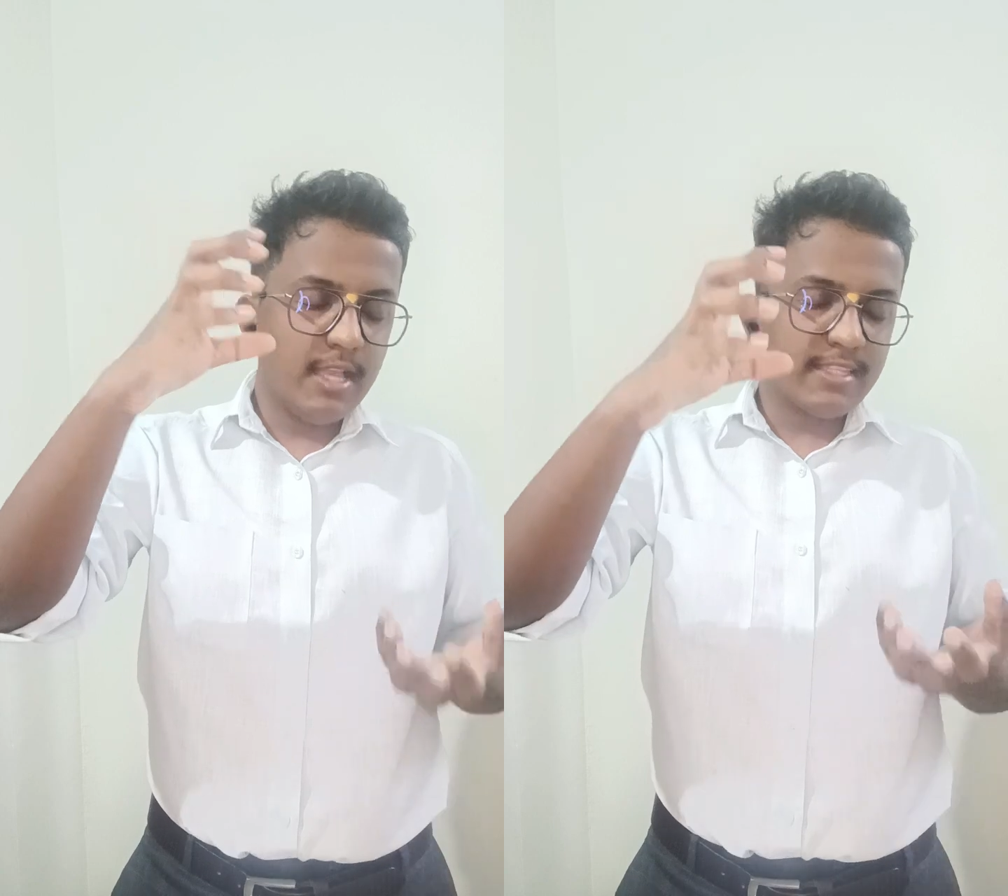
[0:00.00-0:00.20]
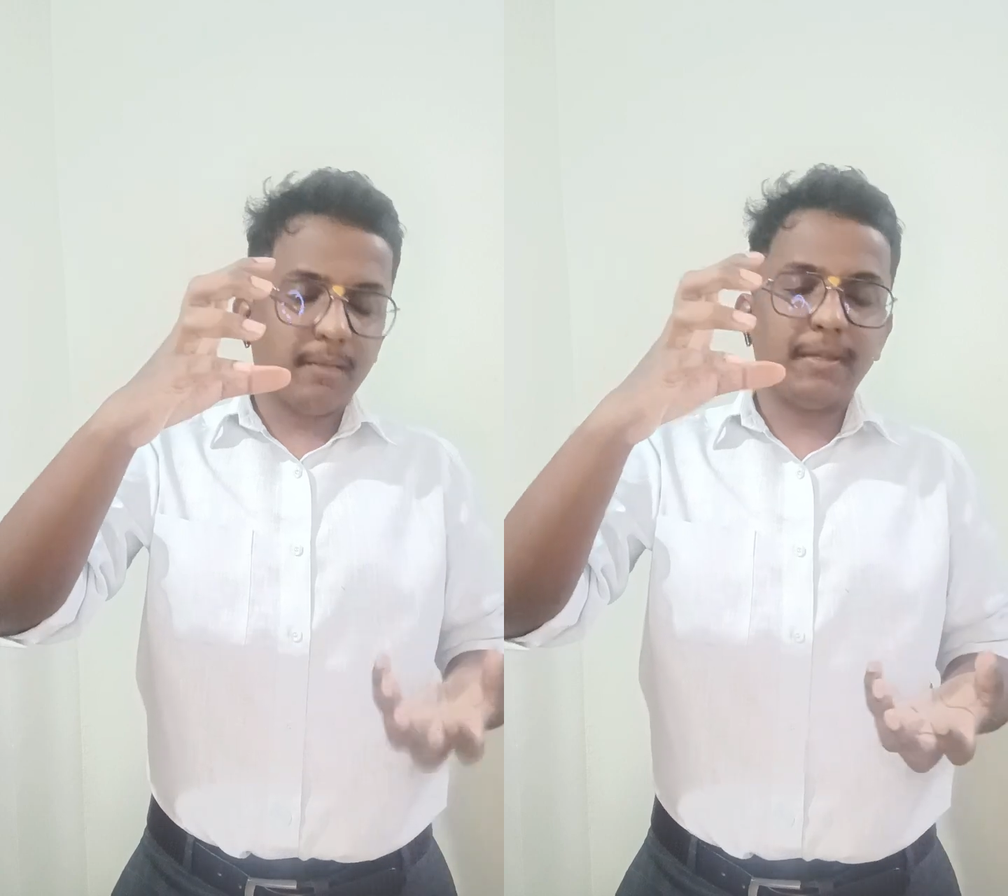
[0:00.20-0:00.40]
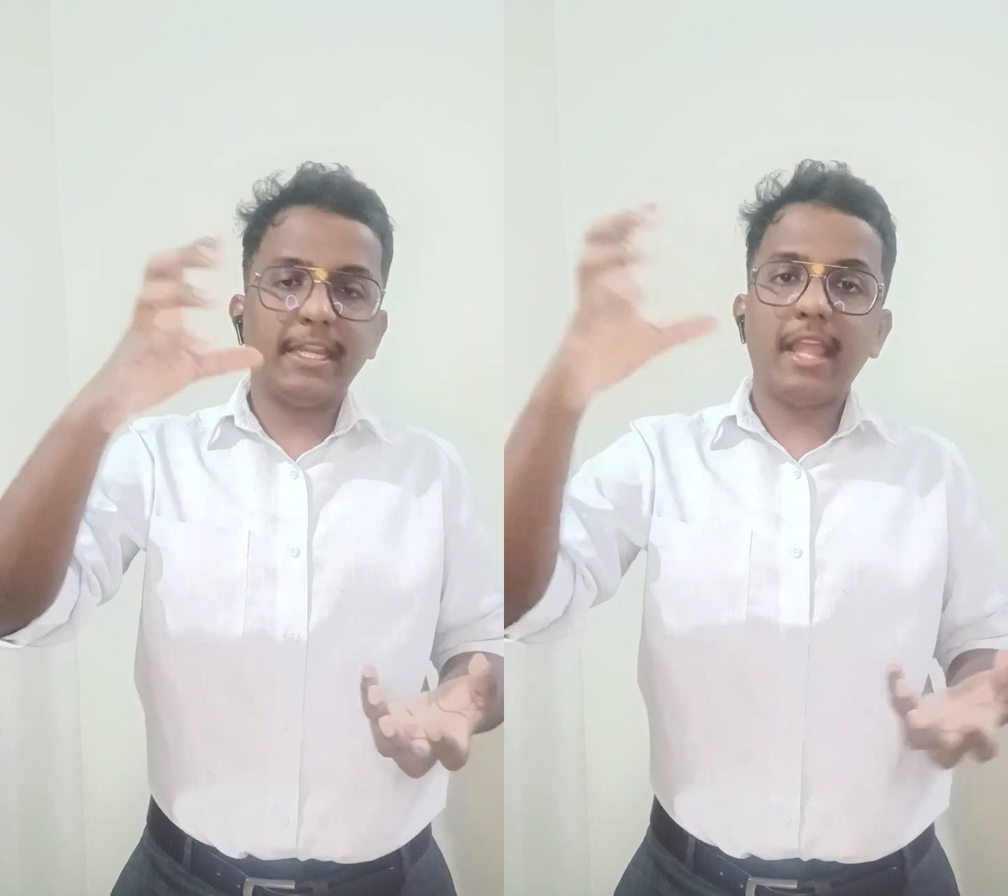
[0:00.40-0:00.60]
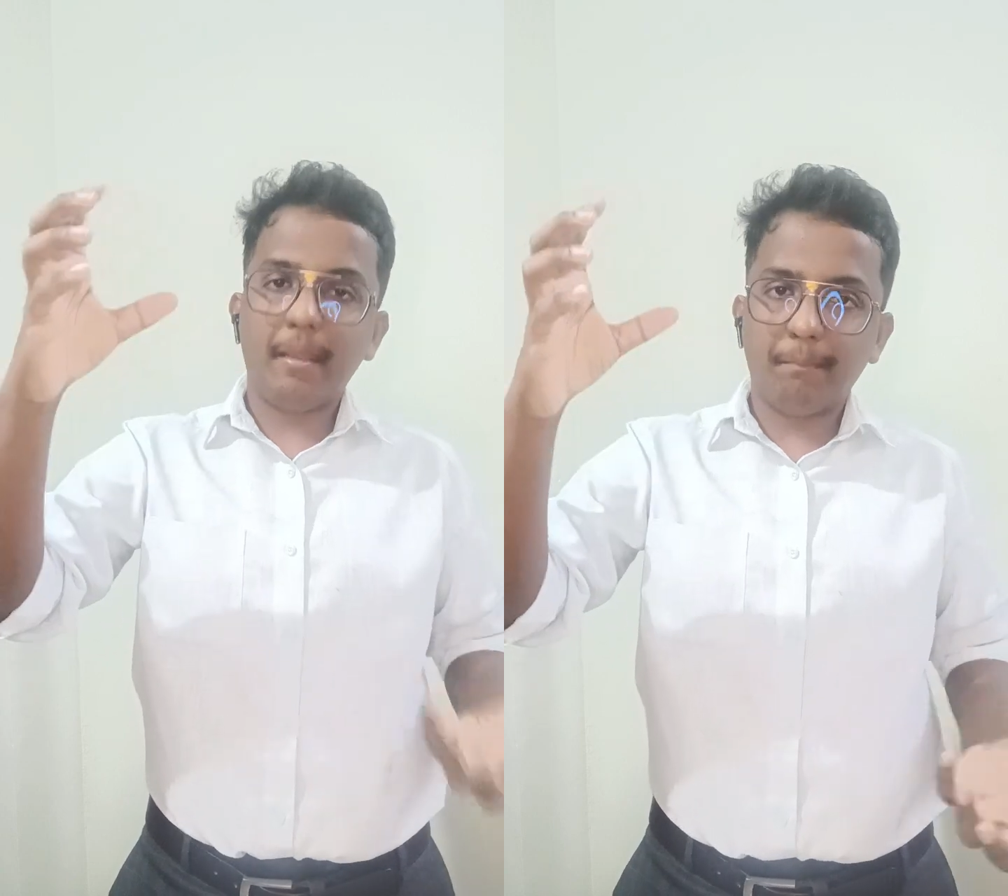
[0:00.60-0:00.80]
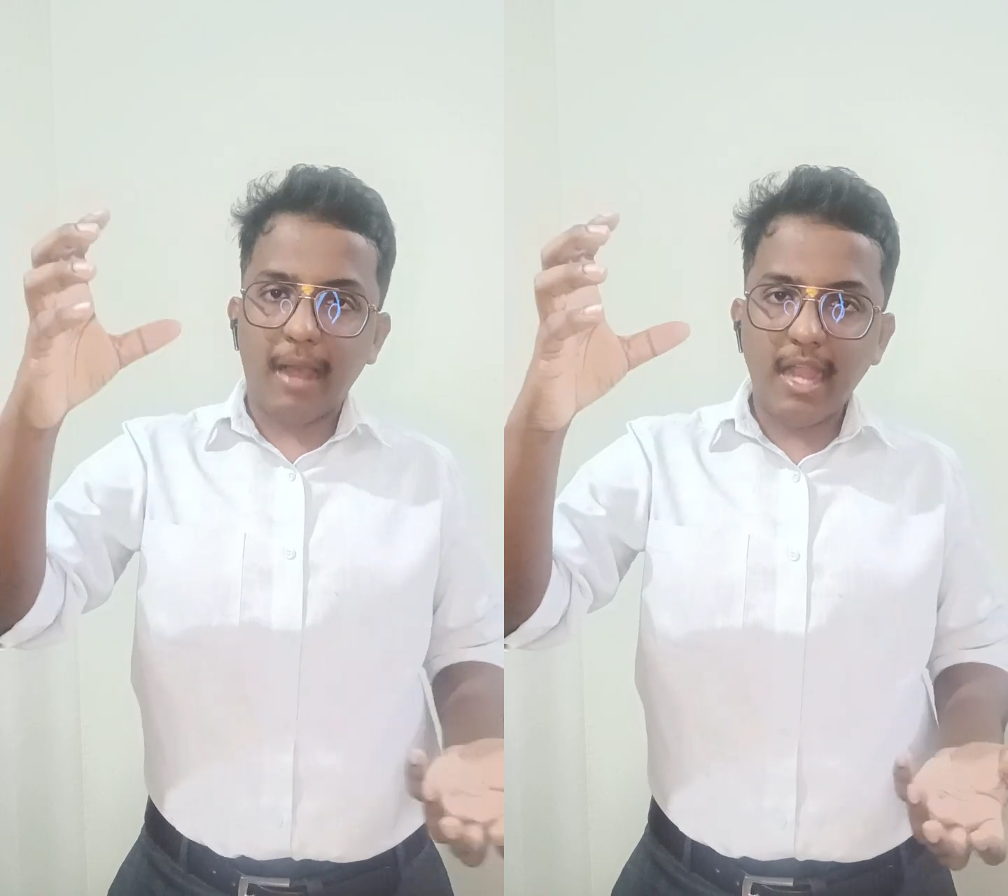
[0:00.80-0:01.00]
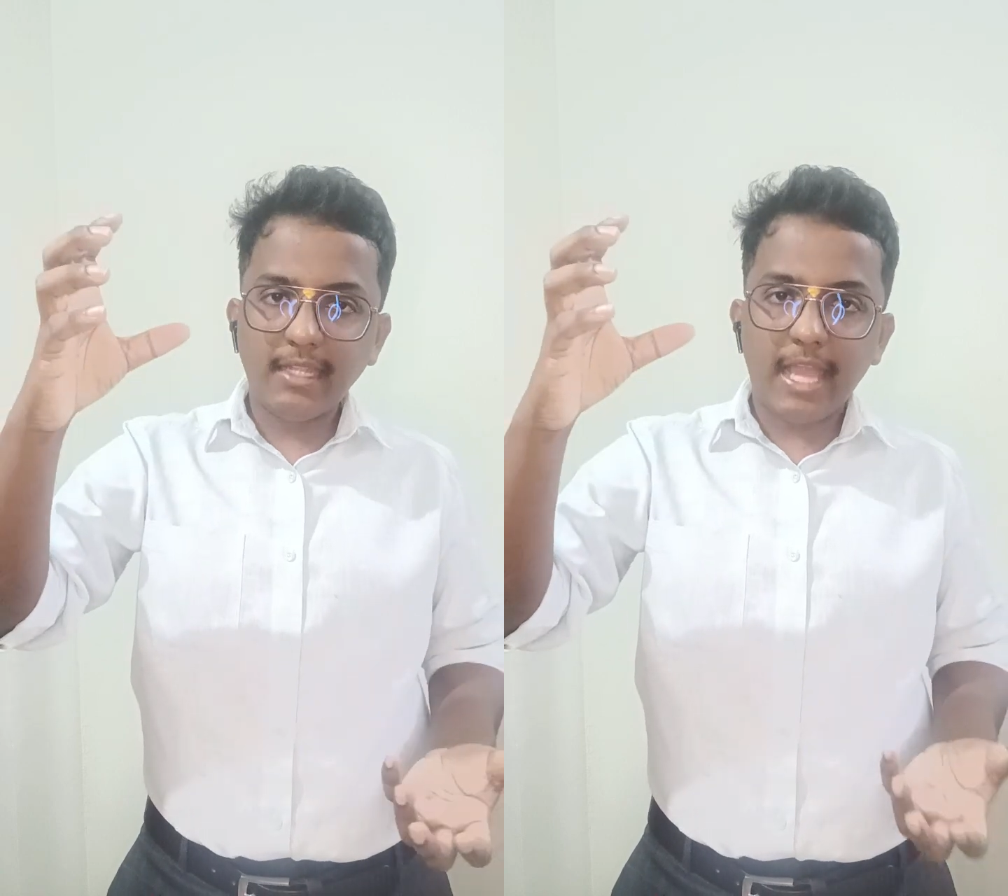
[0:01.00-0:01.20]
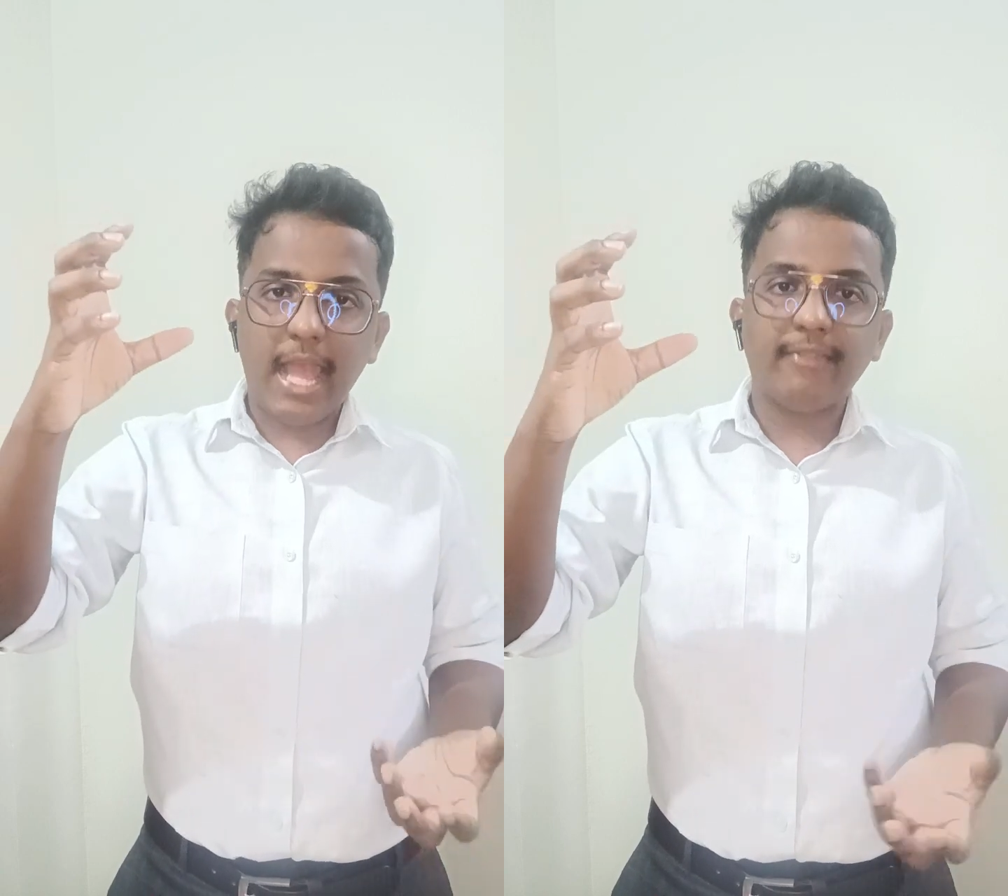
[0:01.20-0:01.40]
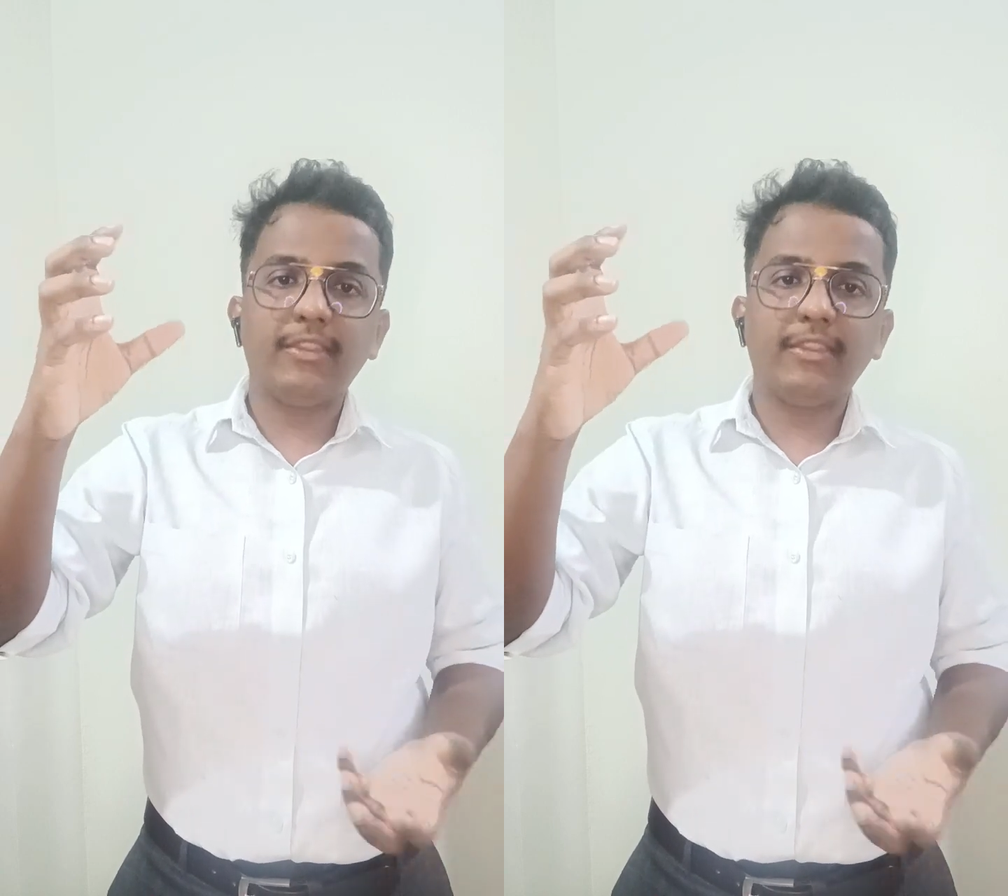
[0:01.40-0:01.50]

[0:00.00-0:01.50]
separated apart and